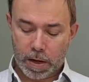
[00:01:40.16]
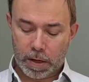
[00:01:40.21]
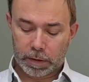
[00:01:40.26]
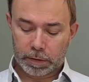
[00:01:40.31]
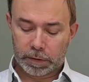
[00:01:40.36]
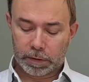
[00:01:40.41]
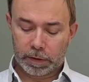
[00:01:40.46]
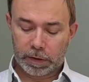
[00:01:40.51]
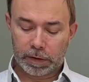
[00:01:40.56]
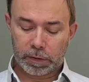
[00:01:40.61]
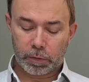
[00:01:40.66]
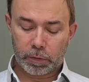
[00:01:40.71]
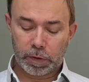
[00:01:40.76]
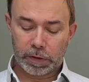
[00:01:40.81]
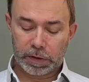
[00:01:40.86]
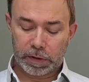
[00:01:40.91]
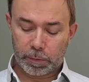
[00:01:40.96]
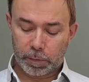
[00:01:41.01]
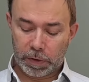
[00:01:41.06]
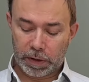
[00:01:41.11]
This
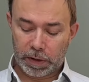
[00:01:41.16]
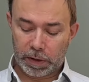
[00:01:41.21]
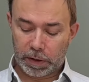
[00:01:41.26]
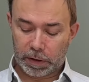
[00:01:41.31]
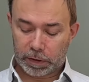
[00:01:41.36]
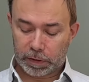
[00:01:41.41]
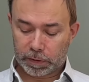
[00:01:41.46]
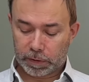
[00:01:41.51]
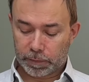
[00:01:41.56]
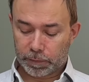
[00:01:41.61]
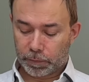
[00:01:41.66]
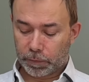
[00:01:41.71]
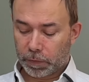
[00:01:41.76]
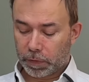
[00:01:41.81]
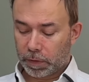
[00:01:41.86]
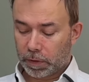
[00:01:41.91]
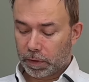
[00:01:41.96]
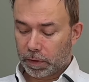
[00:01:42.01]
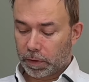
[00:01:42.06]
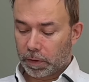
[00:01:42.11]
recipe, it's
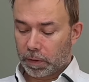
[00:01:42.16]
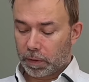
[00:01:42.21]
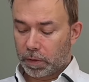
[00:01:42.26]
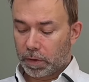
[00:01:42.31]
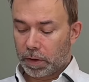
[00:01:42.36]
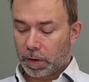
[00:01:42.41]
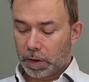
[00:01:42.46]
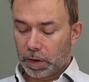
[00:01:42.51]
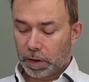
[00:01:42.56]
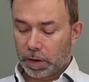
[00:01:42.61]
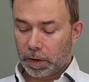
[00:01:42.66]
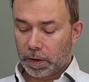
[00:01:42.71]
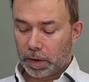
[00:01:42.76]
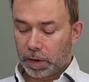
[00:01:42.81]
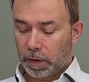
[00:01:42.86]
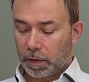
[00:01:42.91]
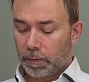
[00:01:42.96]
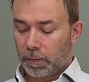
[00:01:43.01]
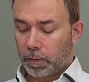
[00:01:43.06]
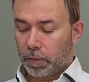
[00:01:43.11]

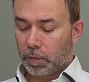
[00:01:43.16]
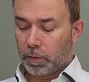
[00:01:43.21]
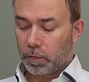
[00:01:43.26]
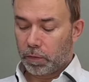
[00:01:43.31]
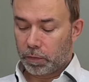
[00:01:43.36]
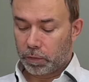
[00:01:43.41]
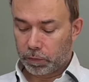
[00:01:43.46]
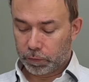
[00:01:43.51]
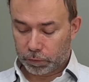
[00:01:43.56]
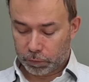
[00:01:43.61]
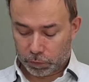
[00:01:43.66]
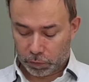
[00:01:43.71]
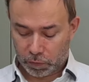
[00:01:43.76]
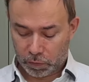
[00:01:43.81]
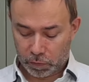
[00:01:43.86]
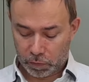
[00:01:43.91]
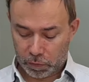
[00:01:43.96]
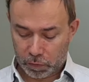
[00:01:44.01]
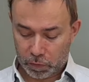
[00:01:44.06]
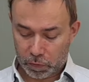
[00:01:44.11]
if you
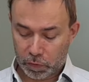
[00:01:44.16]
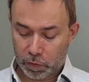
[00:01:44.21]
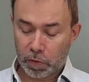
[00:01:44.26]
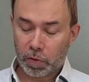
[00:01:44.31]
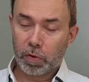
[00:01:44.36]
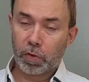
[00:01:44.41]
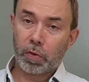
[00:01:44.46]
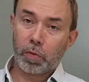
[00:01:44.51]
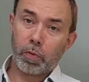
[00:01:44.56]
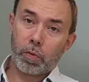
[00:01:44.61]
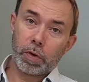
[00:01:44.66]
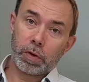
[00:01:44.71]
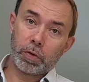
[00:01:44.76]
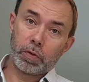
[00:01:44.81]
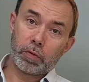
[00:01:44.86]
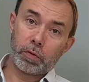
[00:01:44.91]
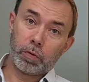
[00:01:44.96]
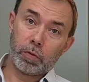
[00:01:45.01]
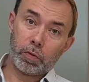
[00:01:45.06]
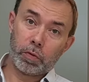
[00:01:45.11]
don't know what
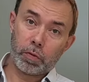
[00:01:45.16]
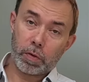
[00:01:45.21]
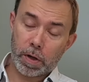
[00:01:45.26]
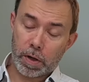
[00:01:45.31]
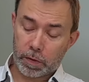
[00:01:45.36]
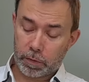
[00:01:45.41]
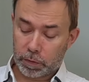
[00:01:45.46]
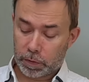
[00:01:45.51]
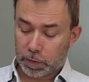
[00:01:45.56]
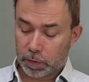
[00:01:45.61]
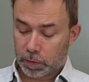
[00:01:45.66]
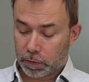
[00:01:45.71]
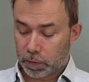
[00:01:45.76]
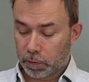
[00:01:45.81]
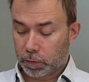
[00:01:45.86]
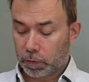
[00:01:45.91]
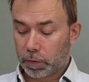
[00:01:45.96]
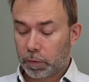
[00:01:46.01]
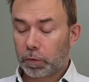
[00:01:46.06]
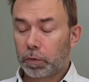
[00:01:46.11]
to do as a
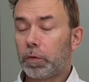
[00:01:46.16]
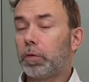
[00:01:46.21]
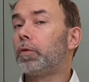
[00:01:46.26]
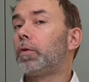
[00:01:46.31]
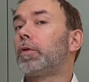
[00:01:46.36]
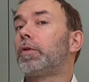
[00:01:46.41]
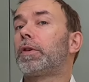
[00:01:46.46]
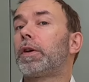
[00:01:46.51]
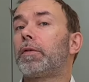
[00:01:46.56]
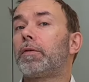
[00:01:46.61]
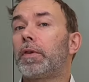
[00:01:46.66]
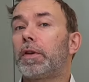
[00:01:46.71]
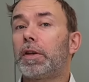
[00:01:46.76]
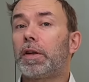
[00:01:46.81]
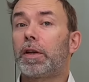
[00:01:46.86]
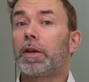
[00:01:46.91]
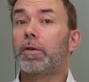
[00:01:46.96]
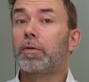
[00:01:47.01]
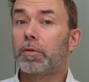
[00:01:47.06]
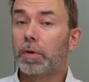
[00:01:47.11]
sauce, or you don't have any
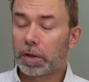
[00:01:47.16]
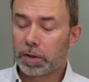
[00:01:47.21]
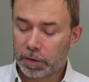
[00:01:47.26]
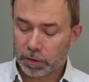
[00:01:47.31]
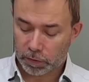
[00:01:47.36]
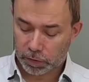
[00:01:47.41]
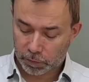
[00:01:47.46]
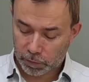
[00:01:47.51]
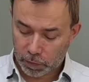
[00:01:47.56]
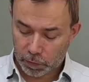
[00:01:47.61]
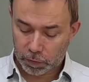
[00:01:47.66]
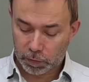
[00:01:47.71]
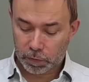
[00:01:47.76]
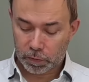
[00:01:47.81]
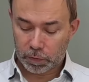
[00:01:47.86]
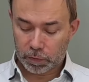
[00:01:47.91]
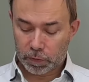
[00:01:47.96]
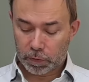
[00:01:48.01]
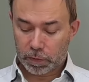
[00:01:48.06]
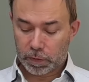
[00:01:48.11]
ingredients for
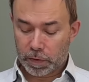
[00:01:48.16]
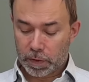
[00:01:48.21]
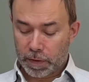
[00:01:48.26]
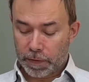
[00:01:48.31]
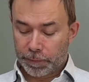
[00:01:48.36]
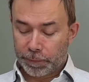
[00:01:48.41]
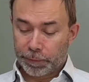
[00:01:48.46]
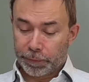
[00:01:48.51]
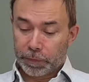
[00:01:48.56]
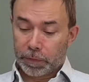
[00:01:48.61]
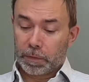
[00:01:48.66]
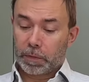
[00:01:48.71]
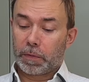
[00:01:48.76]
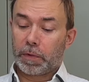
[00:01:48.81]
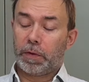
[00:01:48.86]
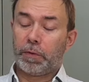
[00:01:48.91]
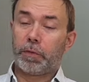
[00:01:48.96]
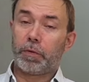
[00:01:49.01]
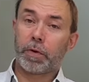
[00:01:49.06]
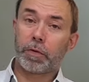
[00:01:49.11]
sauce,
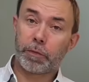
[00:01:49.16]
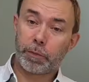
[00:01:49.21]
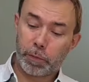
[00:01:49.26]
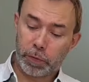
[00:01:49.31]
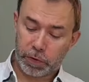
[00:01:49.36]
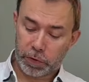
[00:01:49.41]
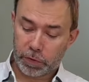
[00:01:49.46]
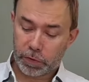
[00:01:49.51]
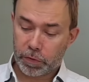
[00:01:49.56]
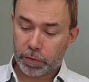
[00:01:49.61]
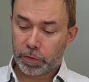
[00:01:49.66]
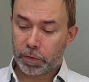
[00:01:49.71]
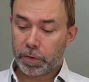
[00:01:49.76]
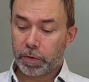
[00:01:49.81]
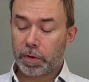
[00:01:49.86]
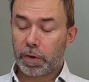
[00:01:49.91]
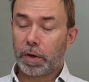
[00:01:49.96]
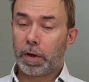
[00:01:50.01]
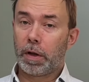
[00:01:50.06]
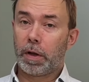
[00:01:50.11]
if you have butter,
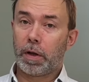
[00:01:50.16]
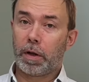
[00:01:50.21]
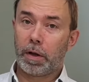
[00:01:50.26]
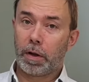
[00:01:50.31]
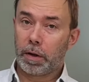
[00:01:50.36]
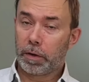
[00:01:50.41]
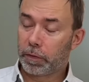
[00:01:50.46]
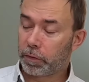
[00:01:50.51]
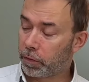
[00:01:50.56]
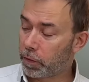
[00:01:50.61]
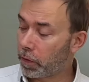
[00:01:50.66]
if you have